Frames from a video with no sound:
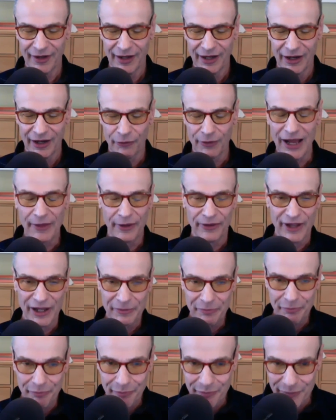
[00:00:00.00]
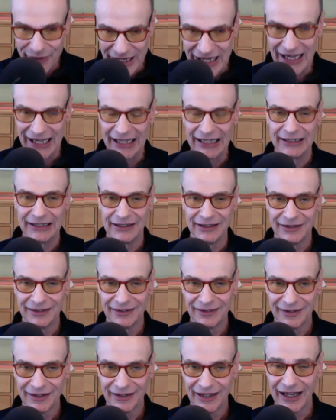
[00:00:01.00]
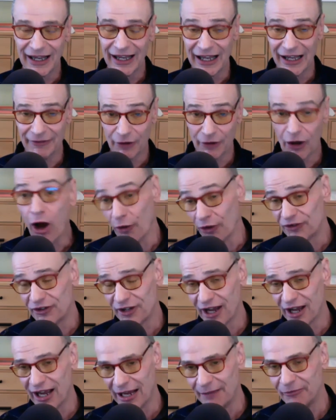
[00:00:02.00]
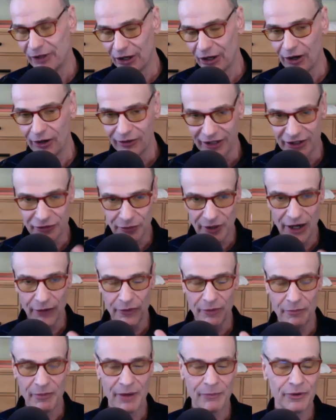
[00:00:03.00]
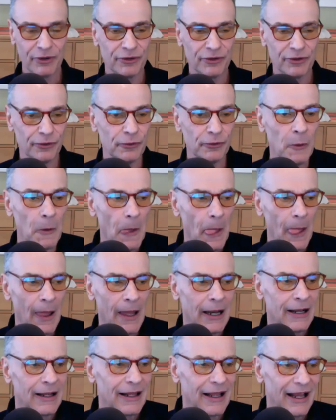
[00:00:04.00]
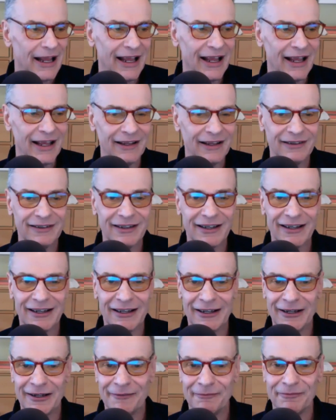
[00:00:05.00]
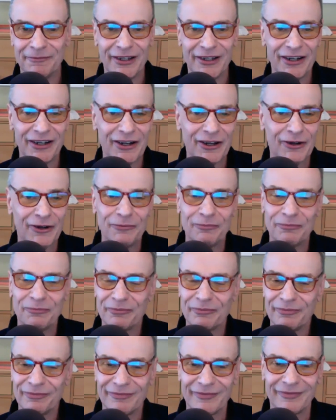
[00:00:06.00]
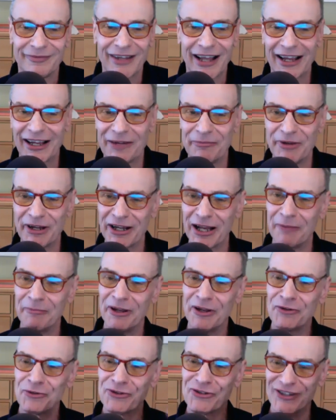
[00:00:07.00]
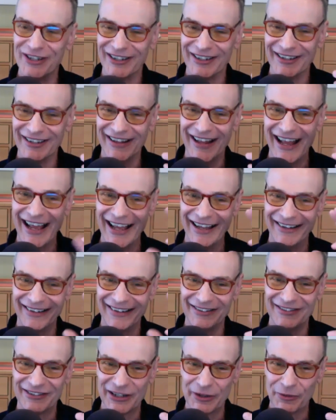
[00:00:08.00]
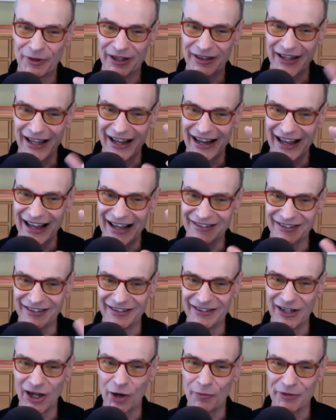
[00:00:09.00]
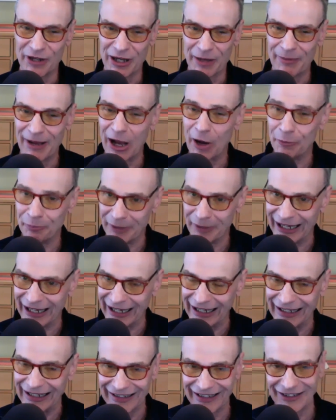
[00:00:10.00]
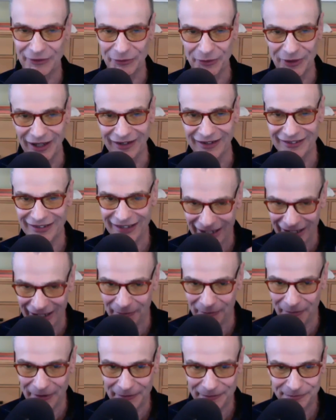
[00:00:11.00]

rather than be it all the time, at least when I remember to. And, I can become interested in that and see what that has to tell me about me as well as him.